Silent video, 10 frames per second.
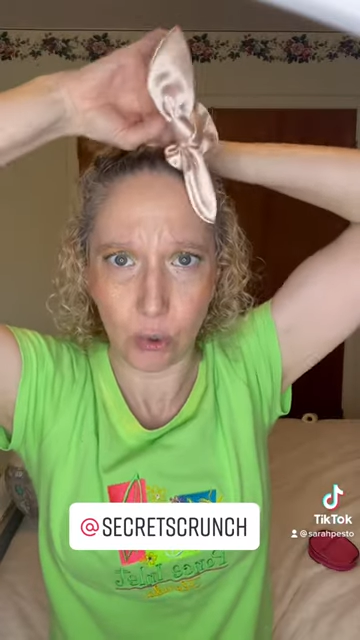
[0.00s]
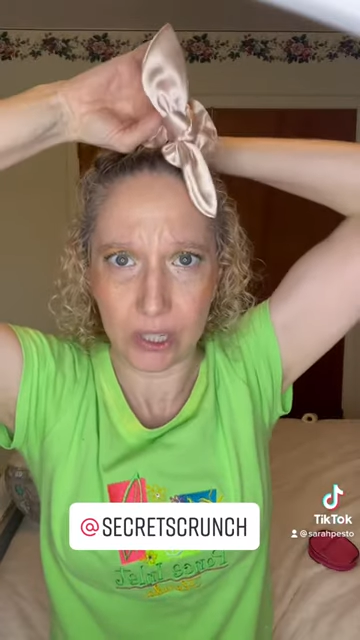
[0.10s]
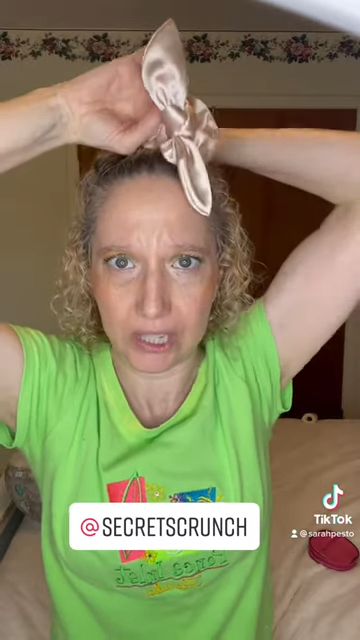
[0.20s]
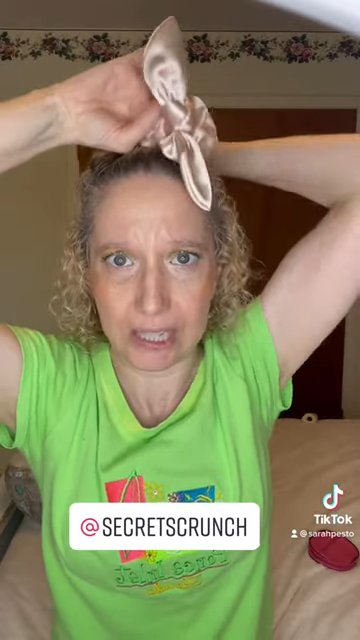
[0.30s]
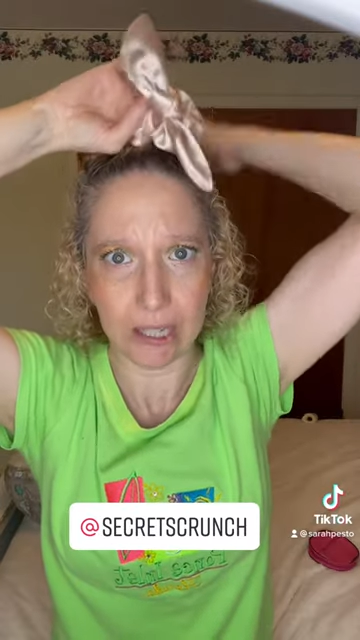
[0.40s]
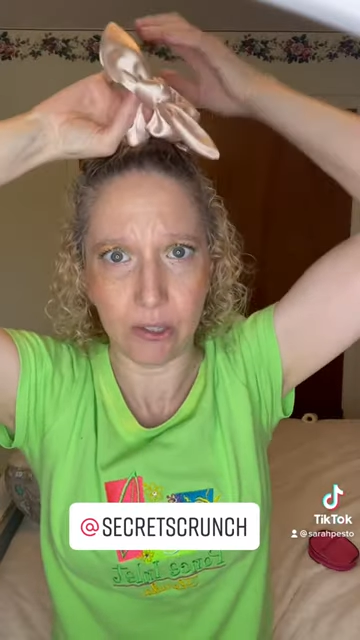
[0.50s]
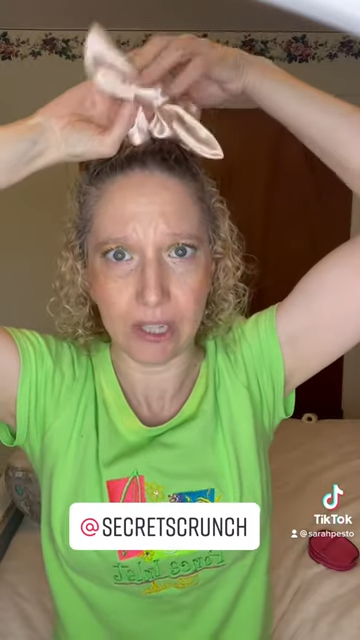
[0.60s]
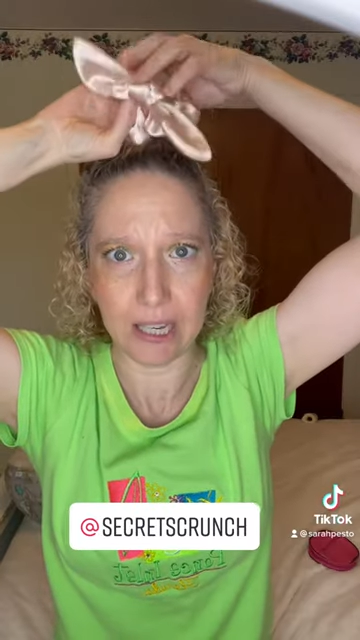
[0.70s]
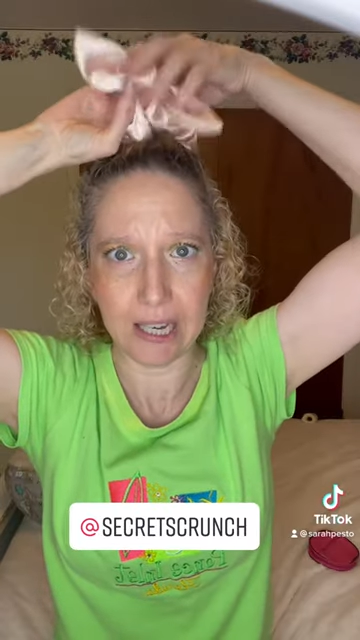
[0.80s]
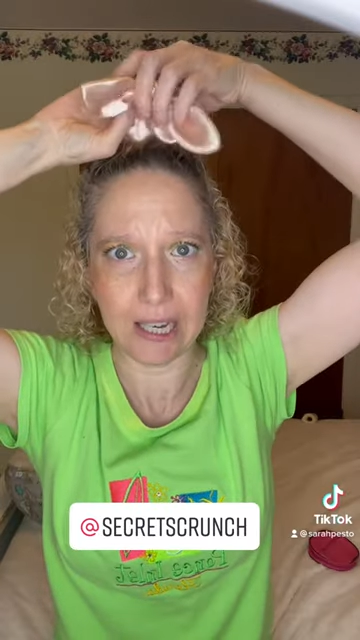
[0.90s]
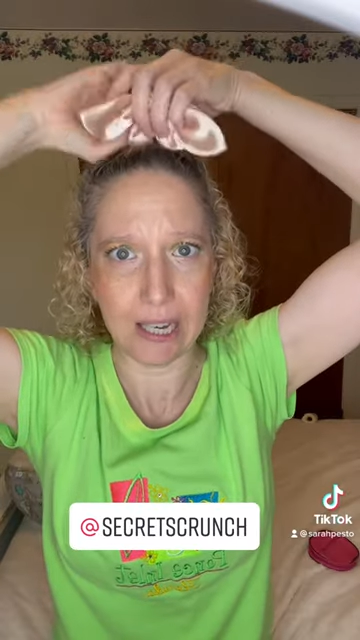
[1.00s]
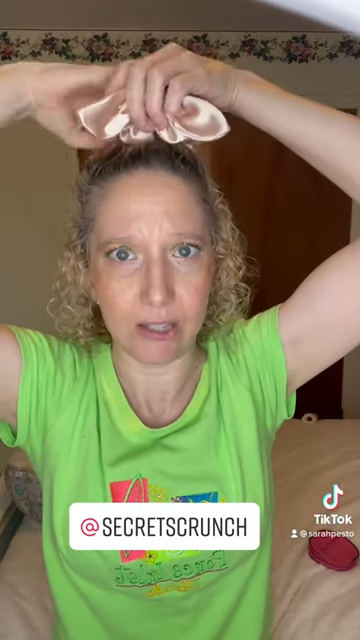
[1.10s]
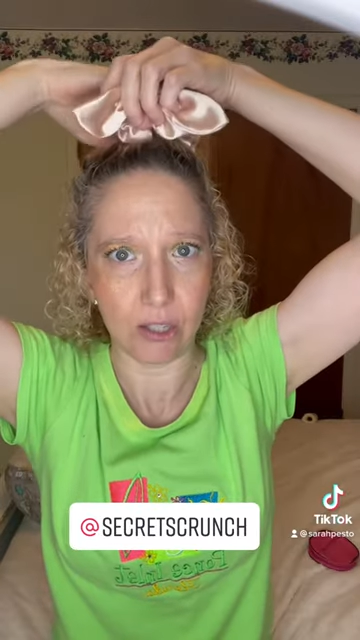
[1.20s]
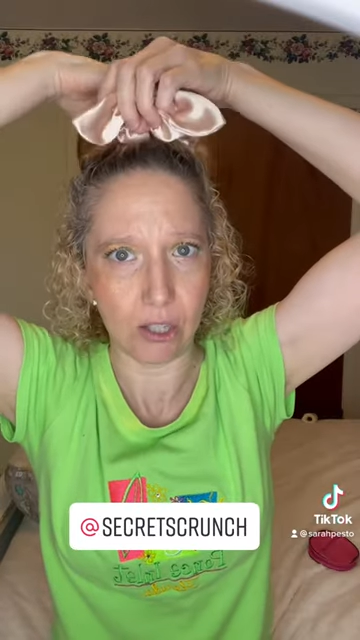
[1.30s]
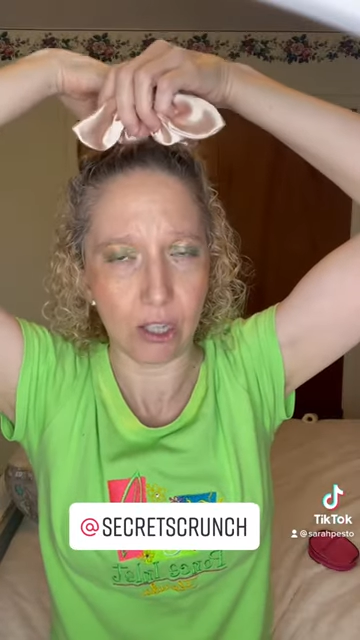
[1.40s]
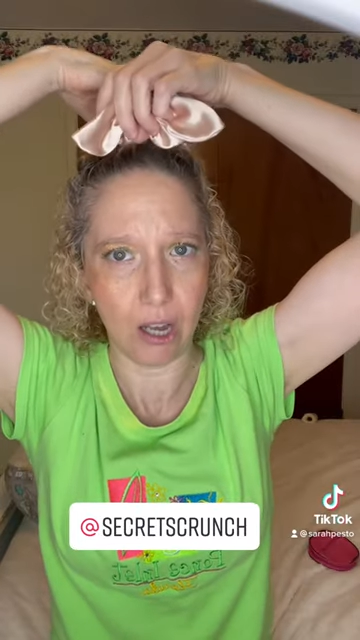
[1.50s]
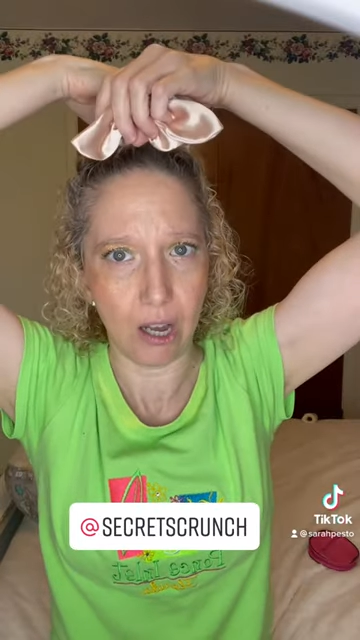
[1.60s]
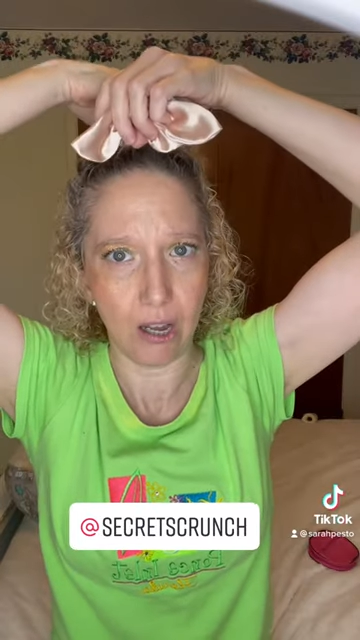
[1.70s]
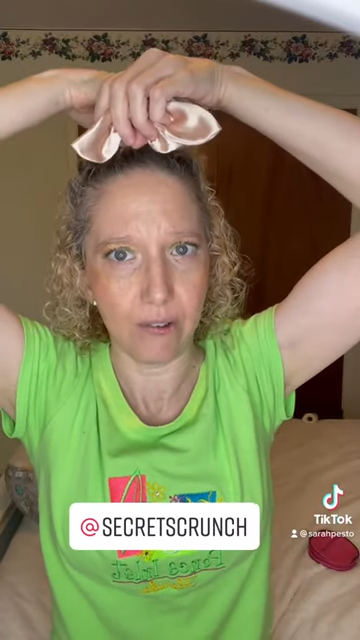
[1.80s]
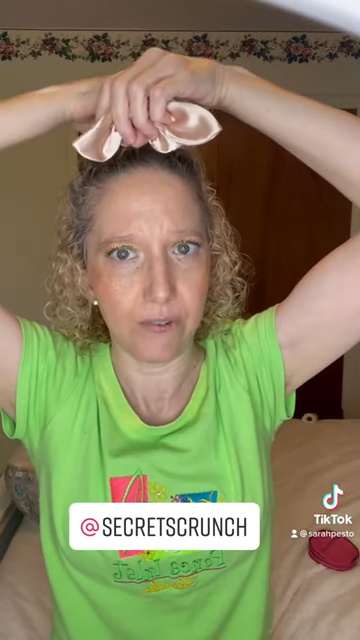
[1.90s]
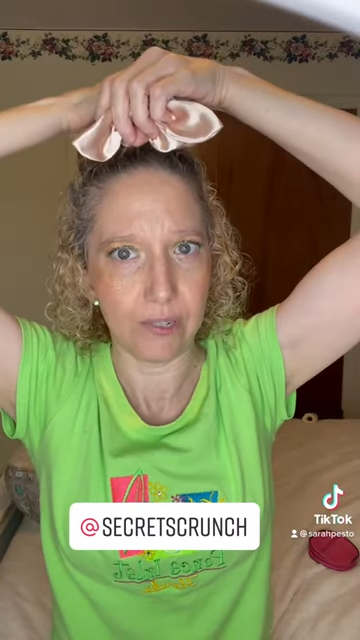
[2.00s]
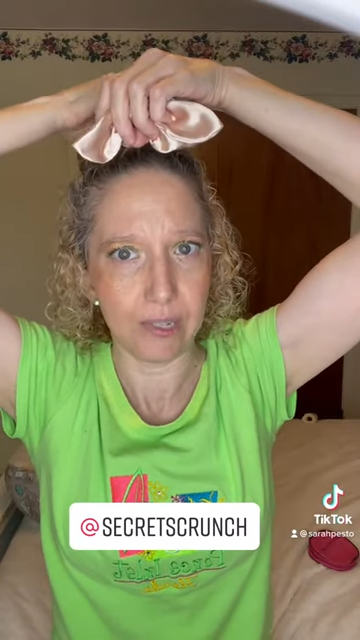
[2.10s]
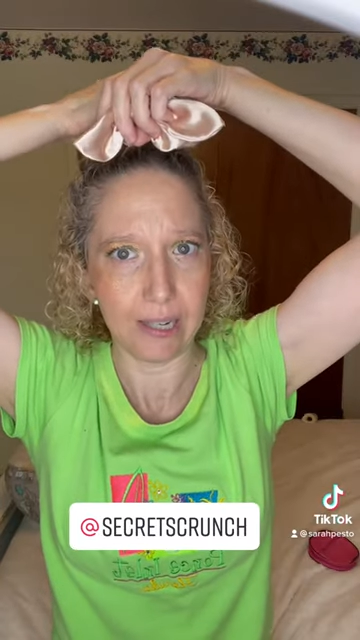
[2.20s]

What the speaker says: silky and soft.